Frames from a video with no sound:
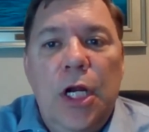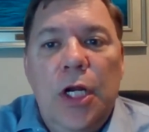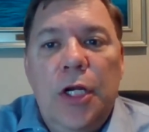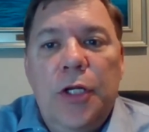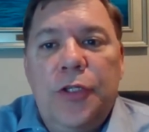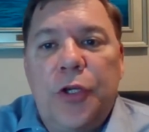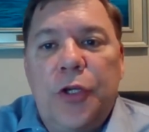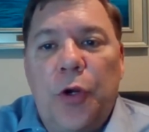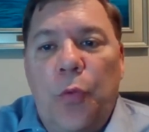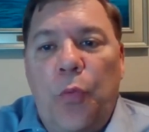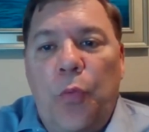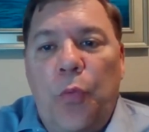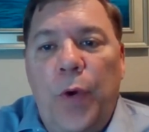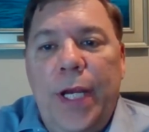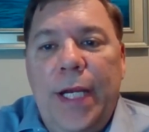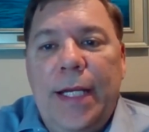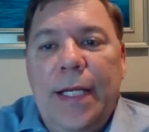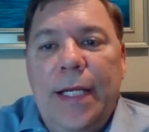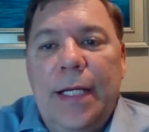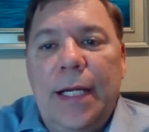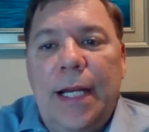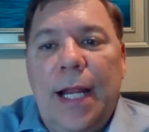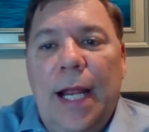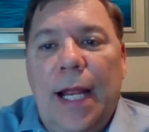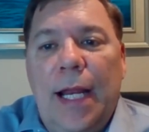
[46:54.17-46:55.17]
So we
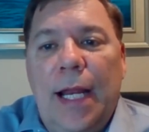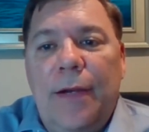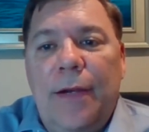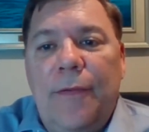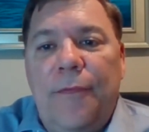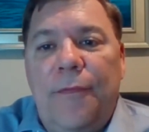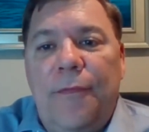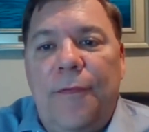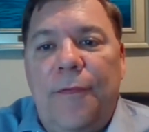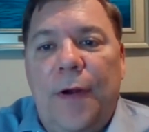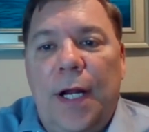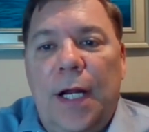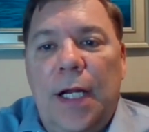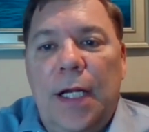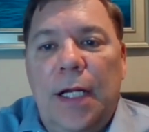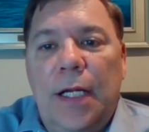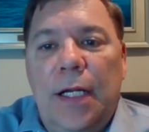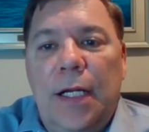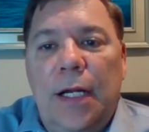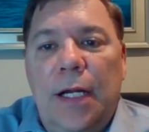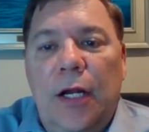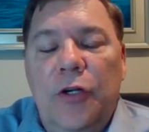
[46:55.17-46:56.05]
can kind of uh,